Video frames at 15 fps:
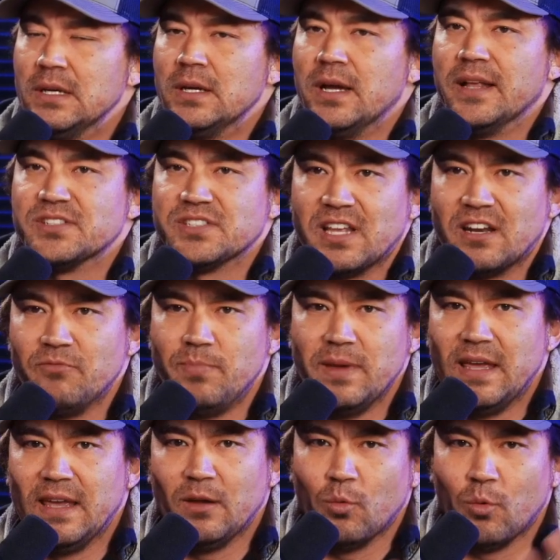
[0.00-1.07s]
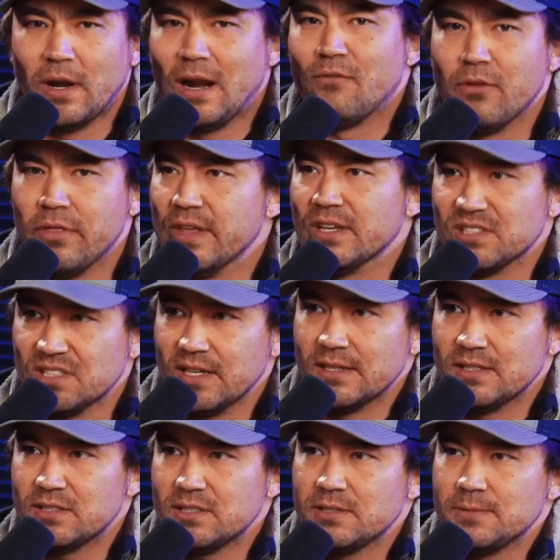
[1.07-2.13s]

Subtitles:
instead of being whatever this is.